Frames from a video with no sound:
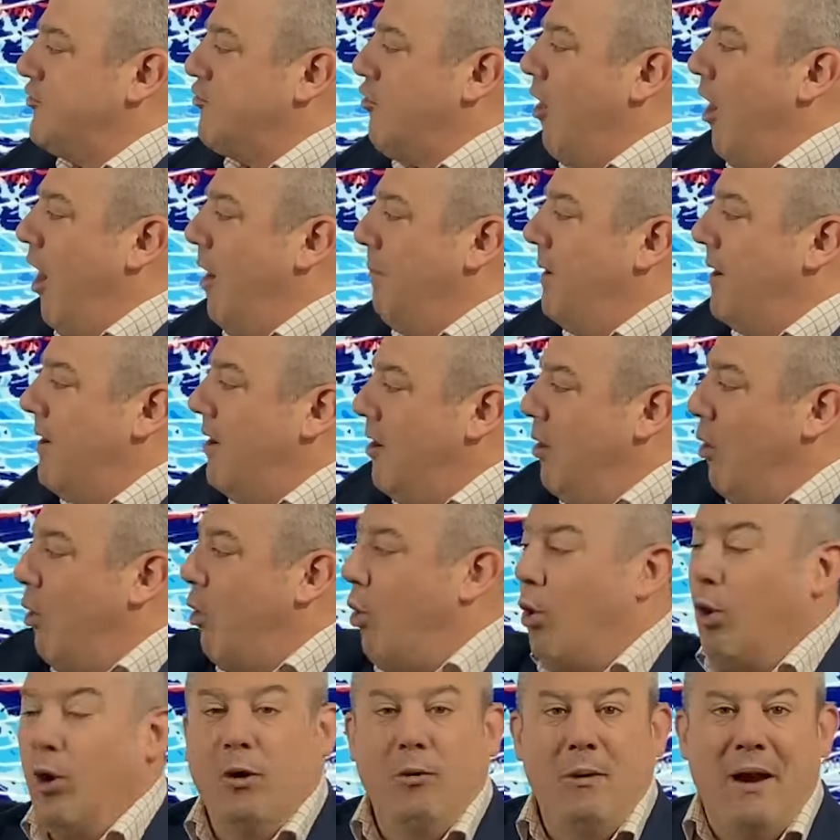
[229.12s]
drop
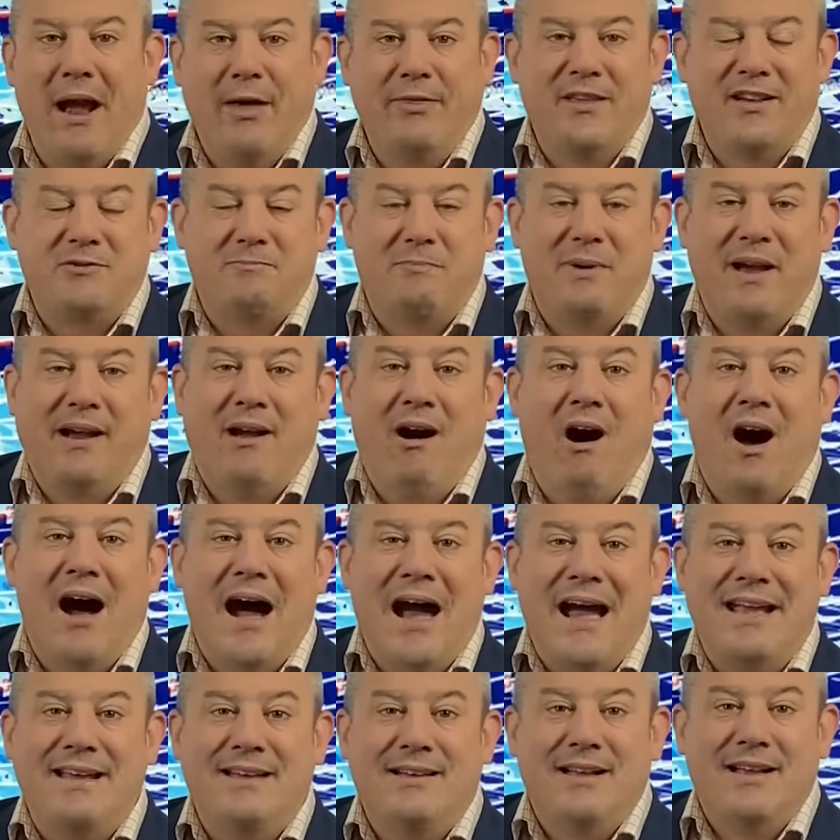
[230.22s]
all around this big
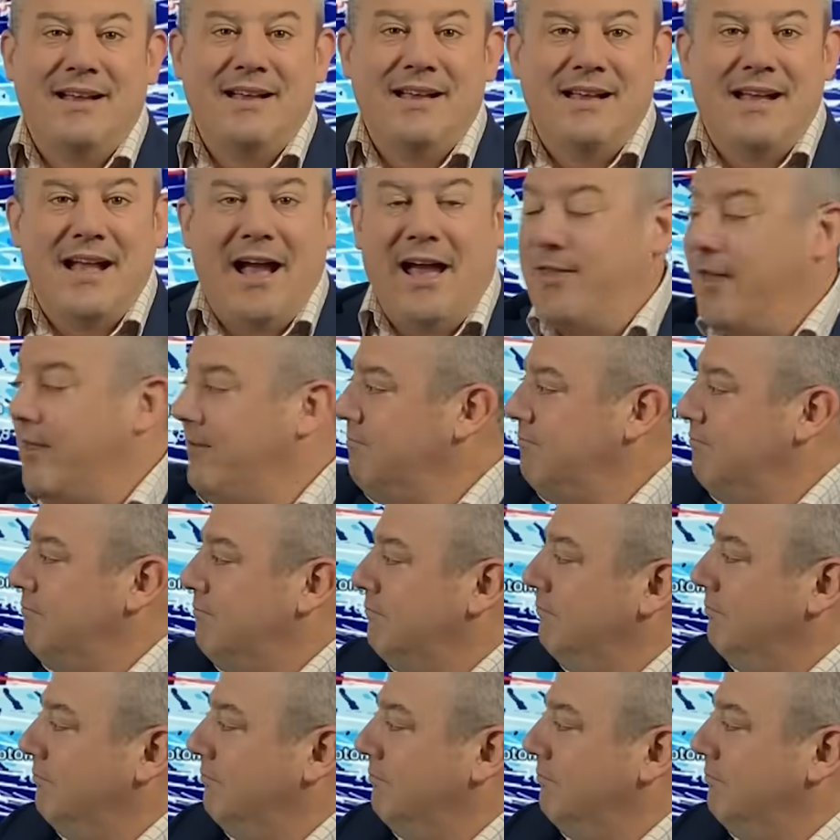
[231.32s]
high. And then